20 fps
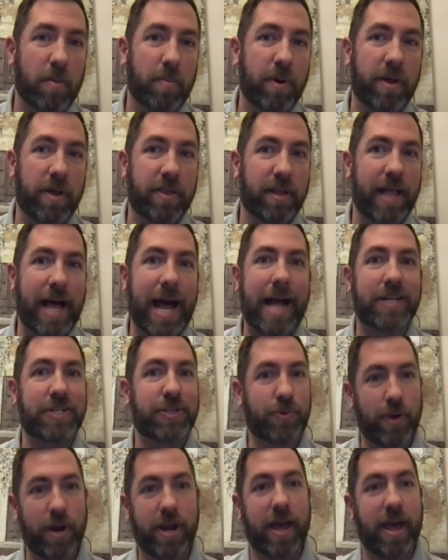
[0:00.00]
But the
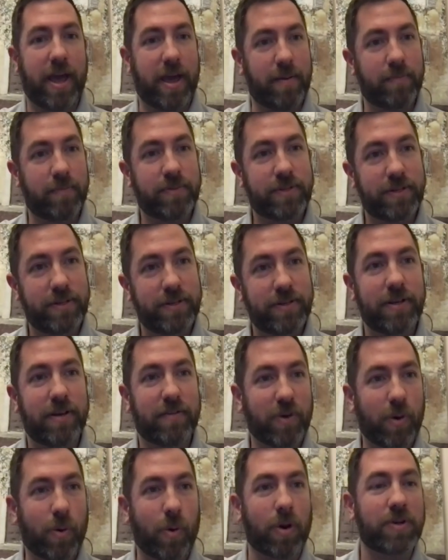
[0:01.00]
last 3 games,
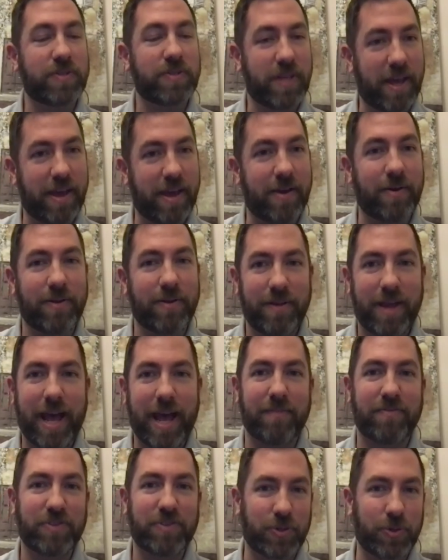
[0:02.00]
of course, they
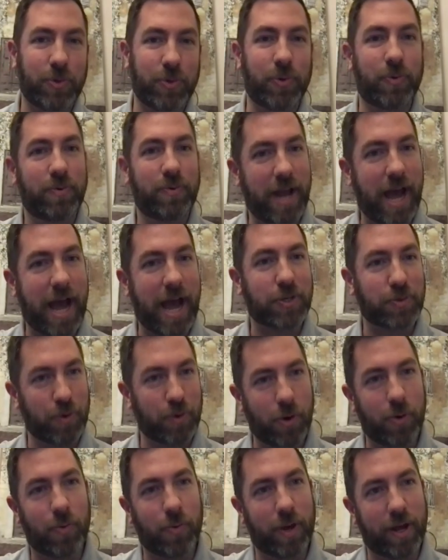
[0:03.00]
have 2 nice
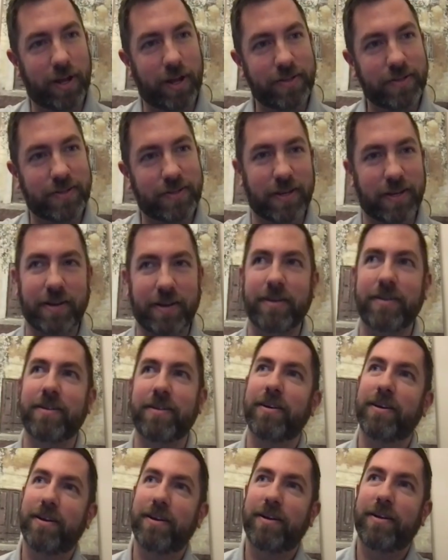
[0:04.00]
road wins and
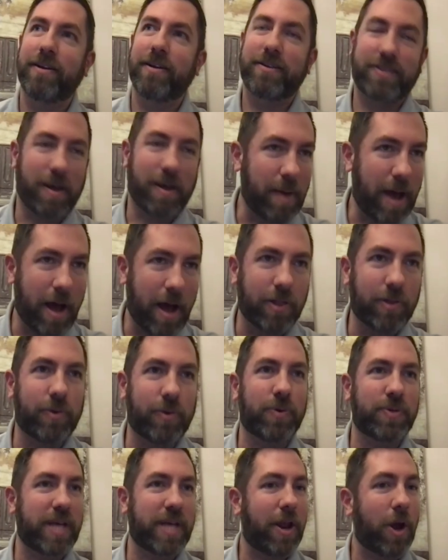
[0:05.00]
somehow
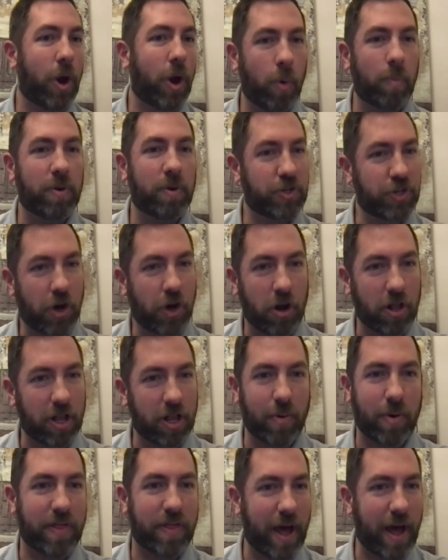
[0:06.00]
lose at home to
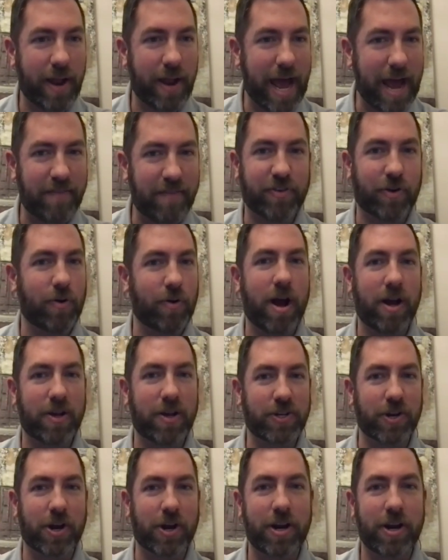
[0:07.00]
Charlotte without half their
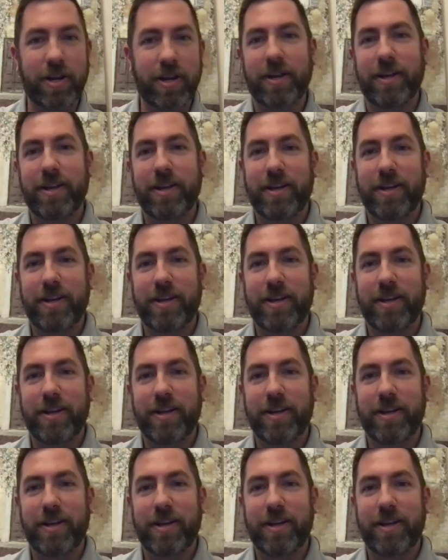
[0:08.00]
roster.